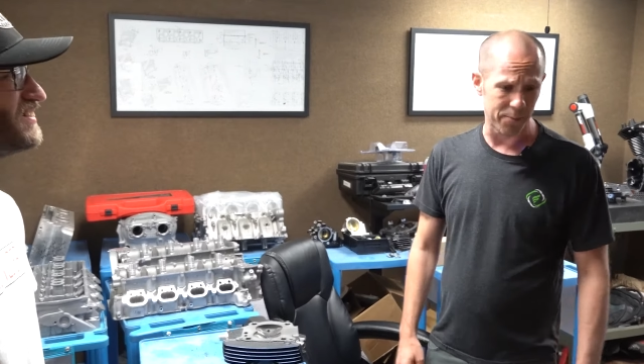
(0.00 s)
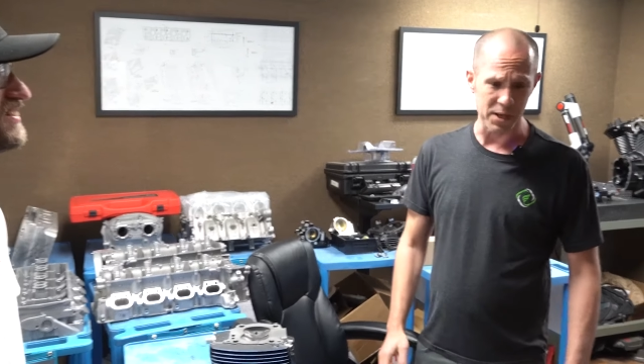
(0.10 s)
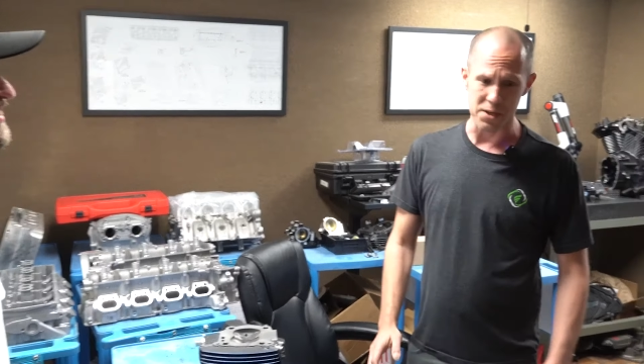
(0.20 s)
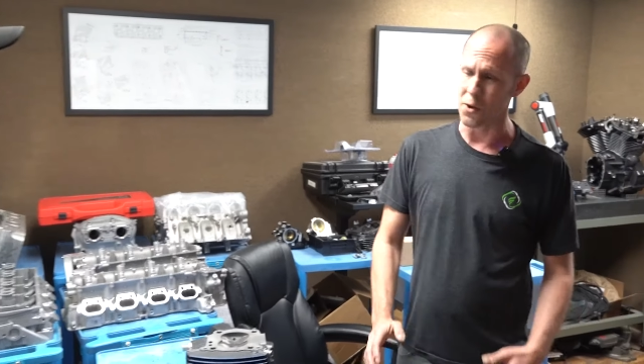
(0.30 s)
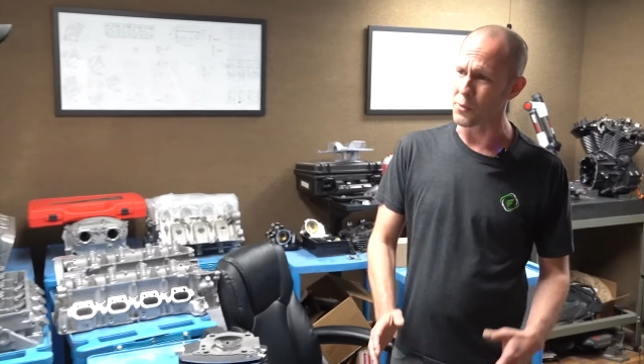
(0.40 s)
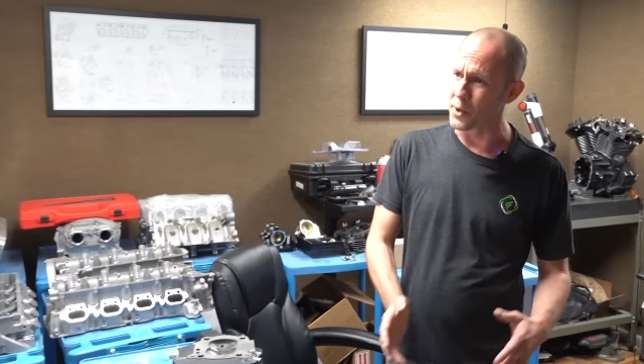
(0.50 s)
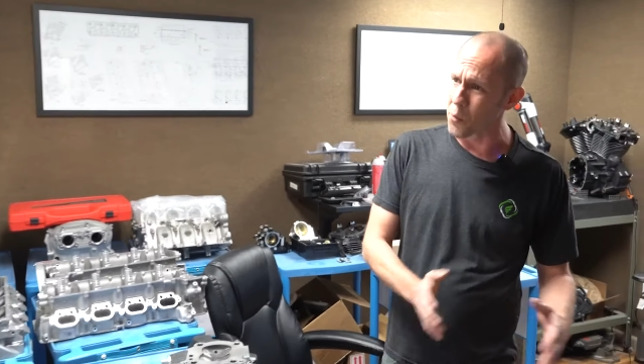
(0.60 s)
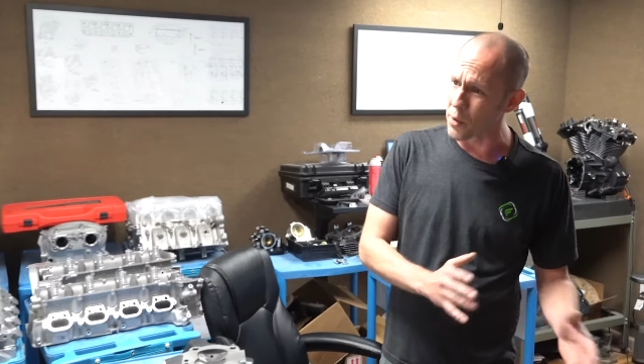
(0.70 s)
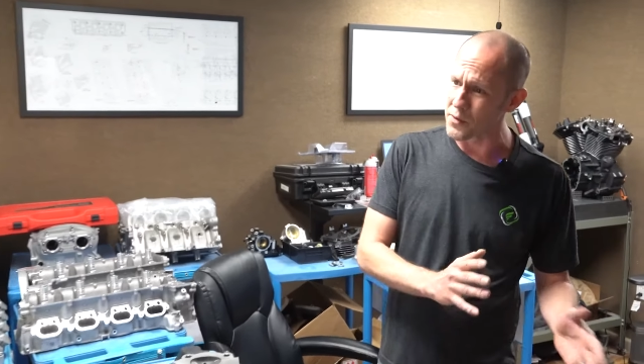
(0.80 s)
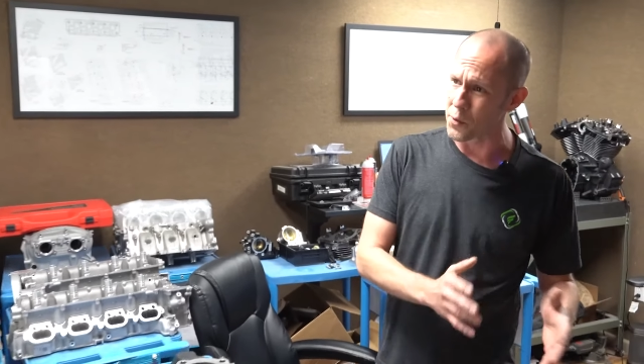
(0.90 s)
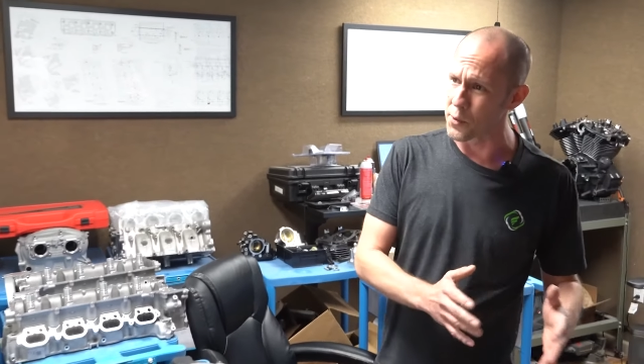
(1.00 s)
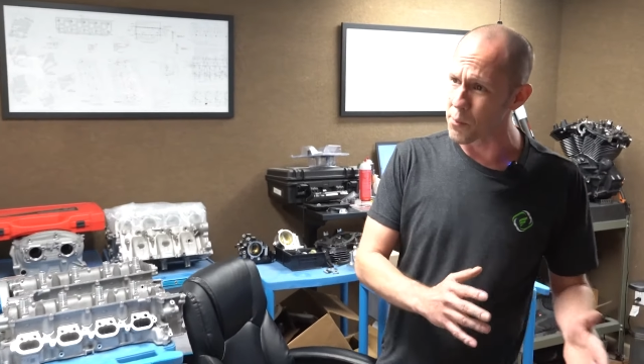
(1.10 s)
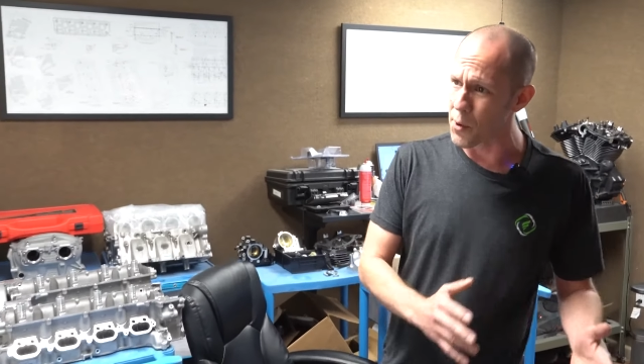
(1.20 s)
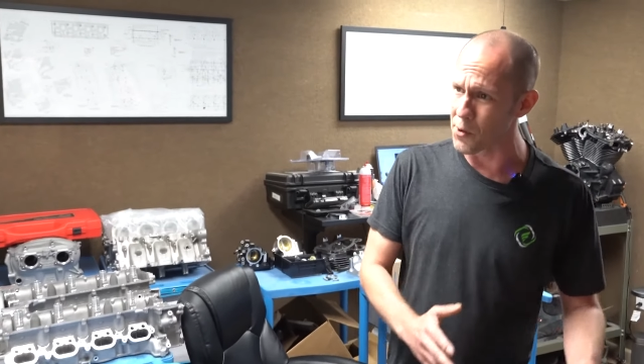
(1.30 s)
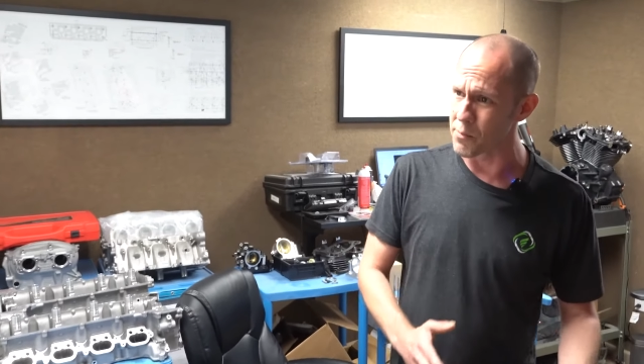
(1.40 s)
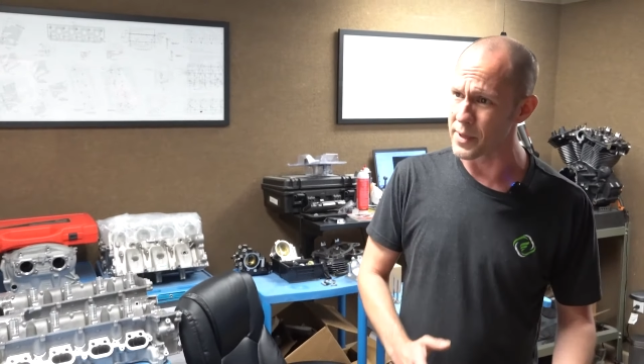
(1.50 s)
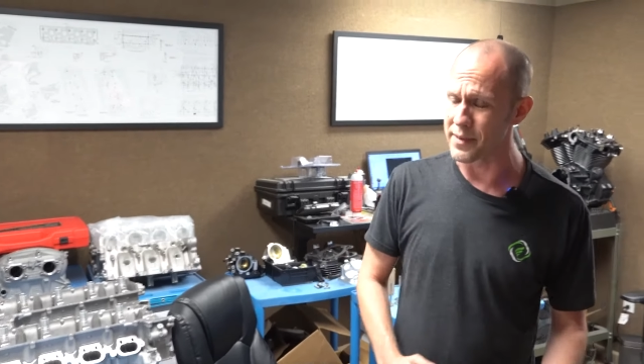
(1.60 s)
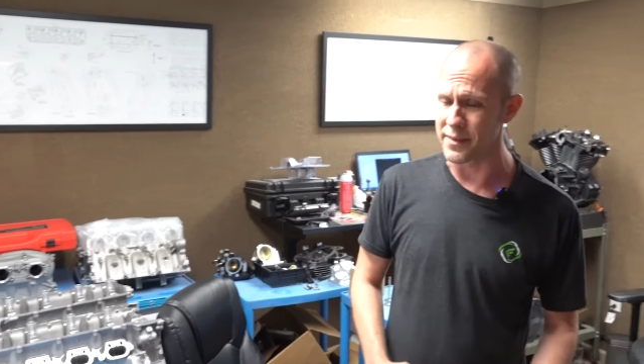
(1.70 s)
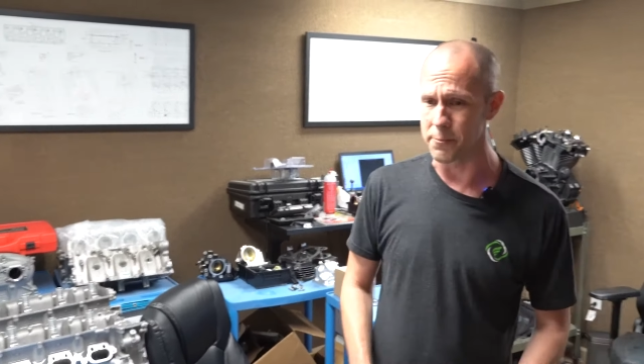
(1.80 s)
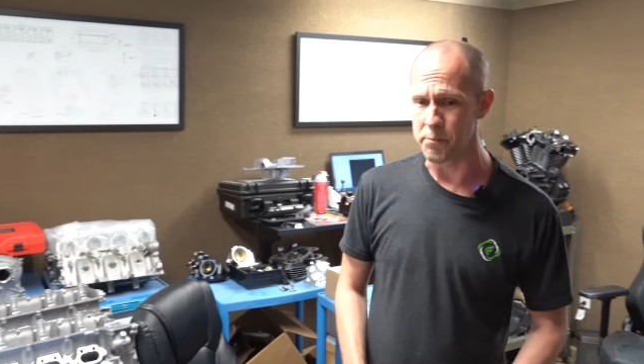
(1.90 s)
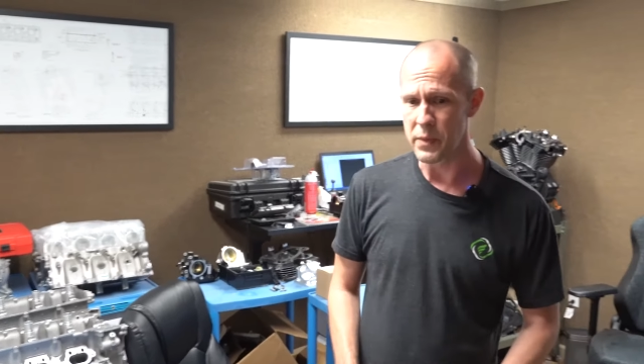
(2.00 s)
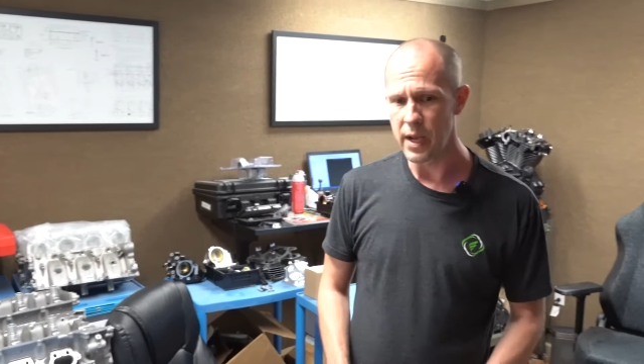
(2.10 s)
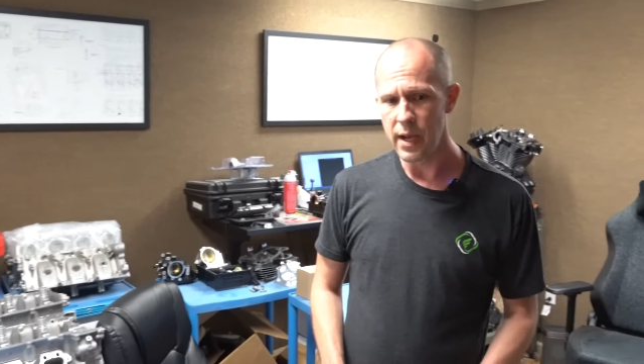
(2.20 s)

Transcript: pigeonholed into one sort of department, and